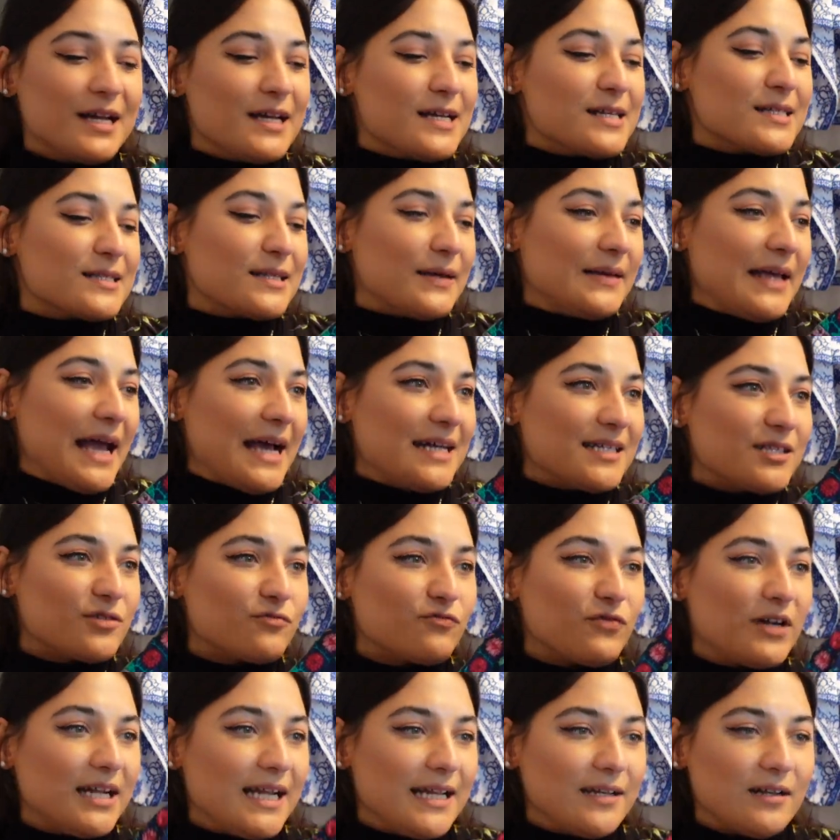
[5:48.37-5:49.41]
So yeah, it's a
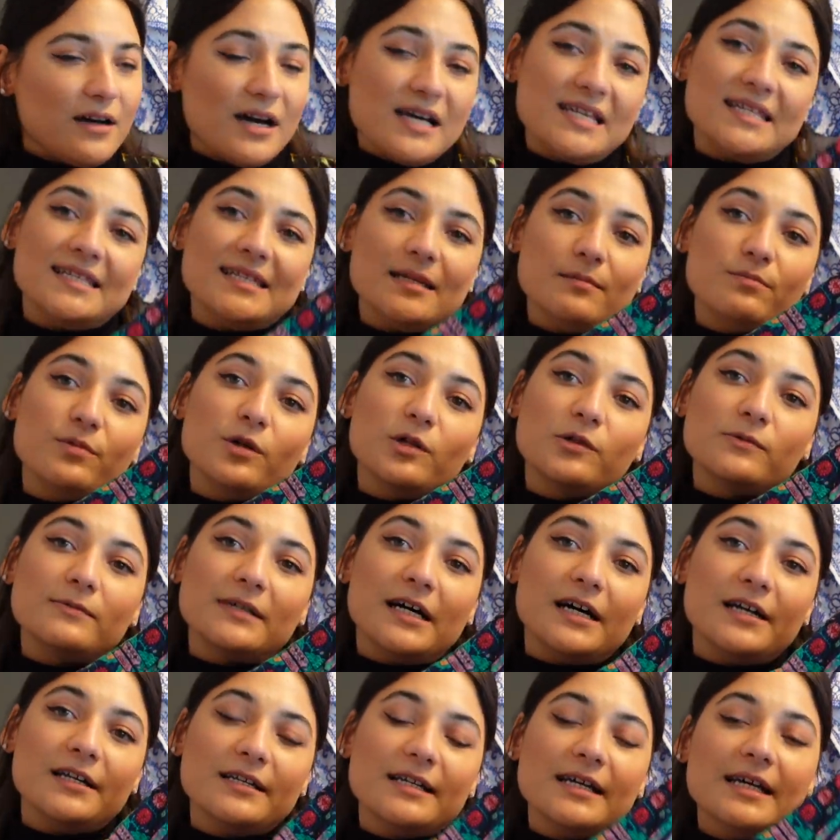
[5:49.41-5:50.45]
really nice simple
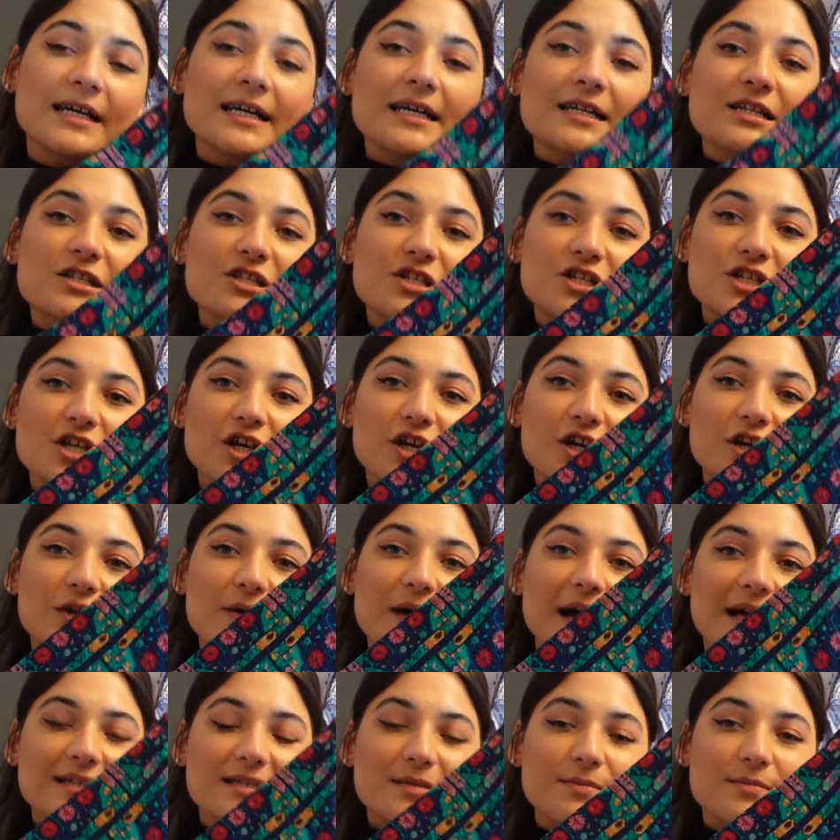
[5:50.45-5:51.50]
one to
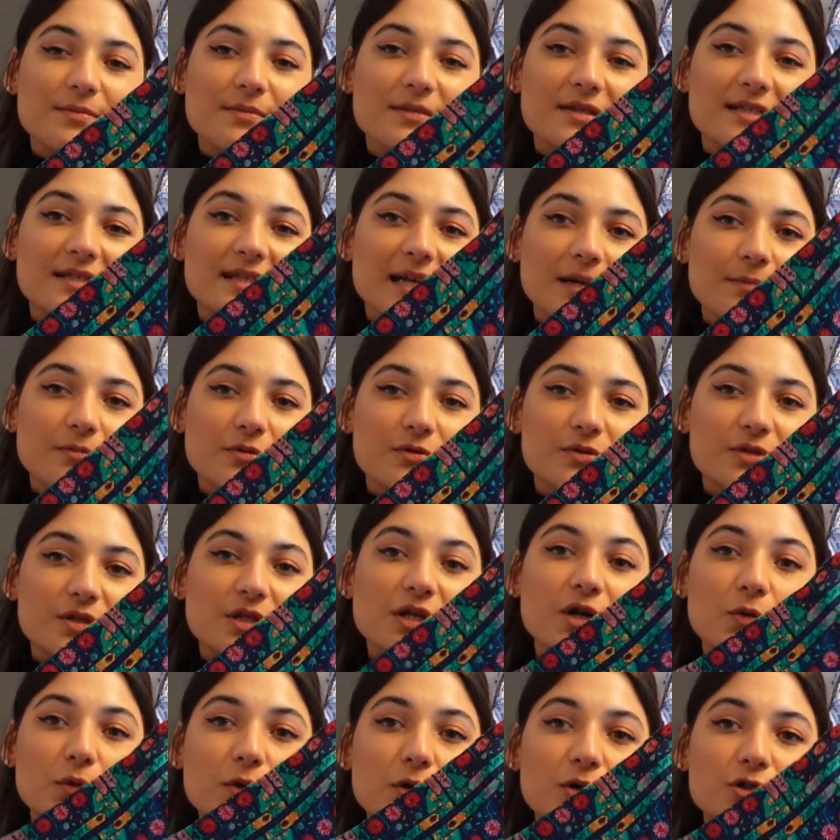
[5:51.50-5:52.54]
add some staples to
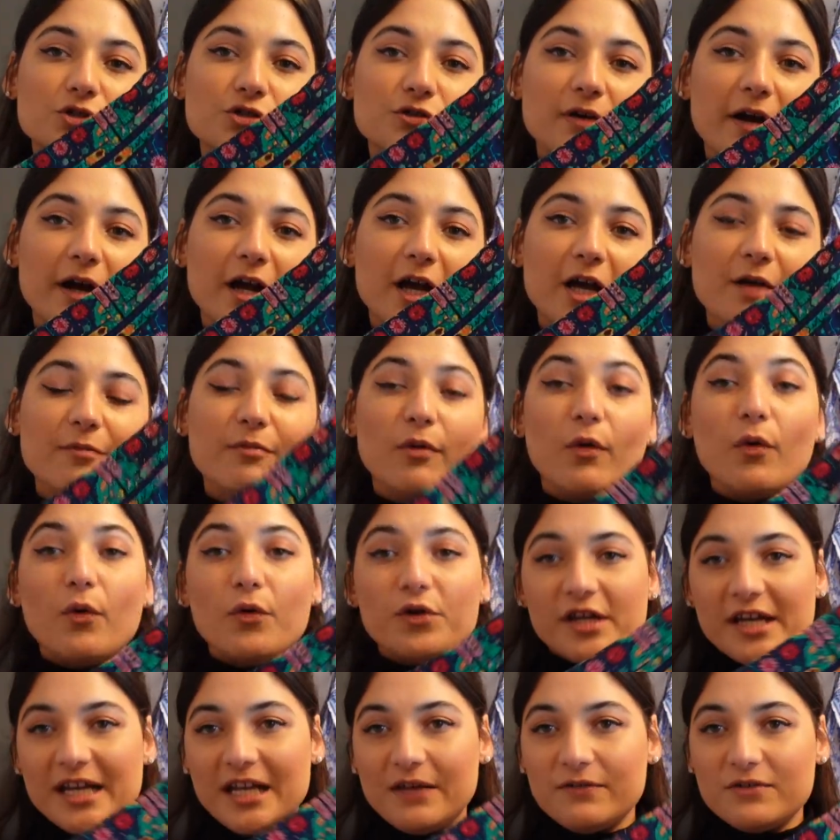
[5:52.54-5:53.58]
your wardrobe, or you
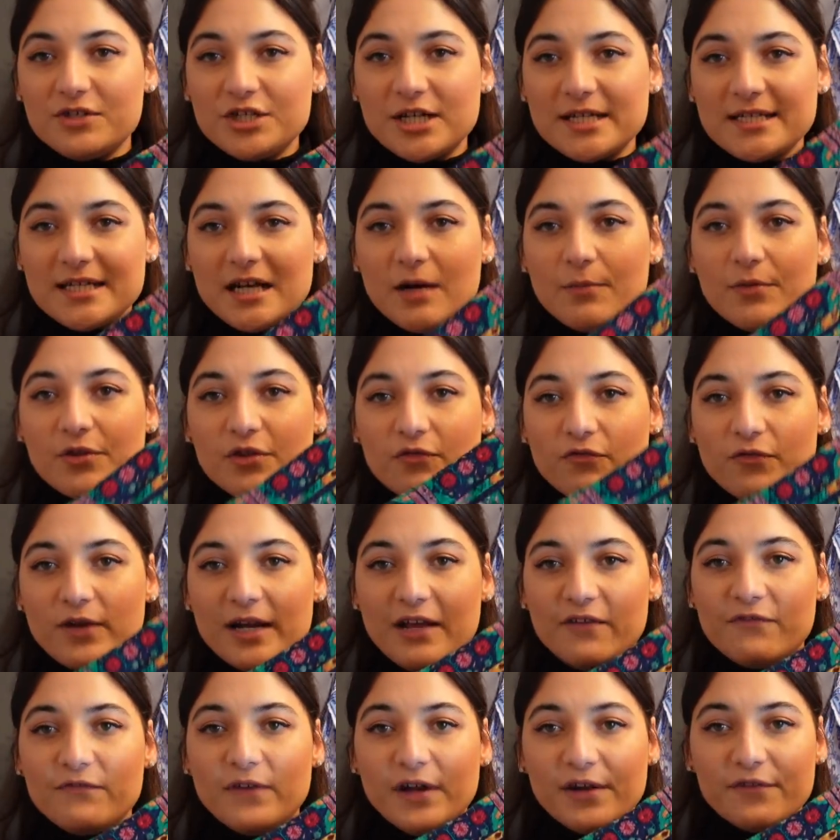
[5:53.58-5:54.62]
can even jazz it up with a really
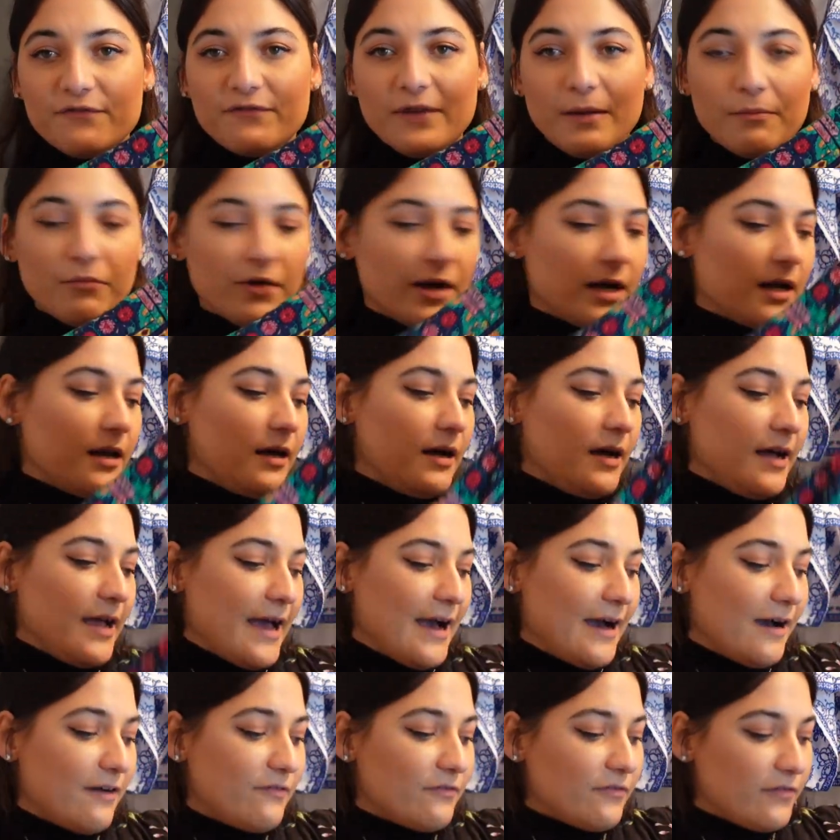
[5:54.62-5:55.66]
fun fabric like I
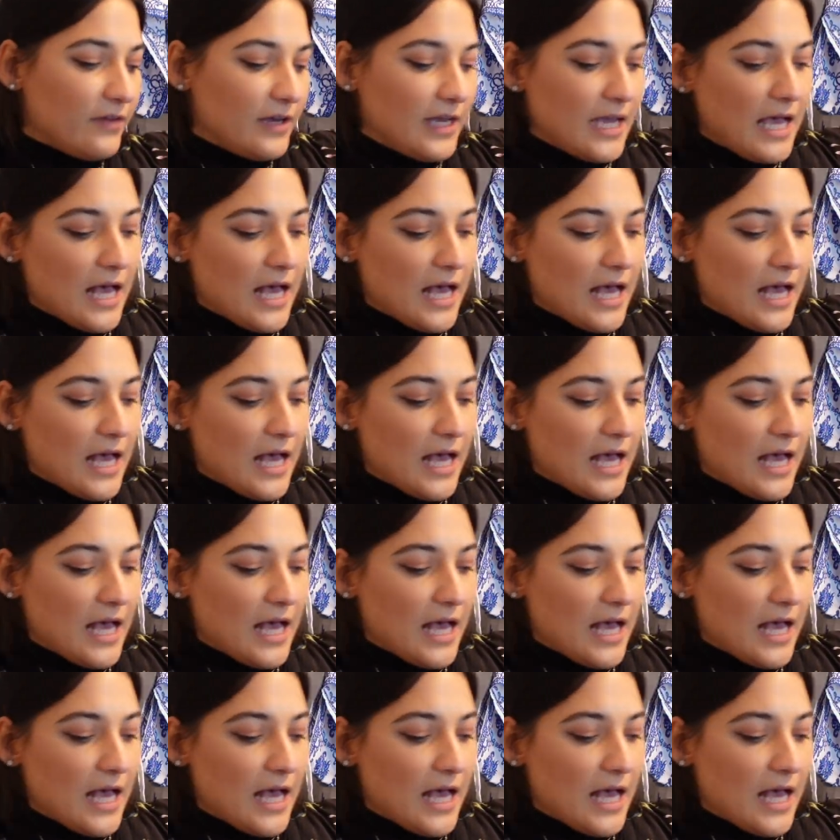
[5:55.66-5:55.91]
have.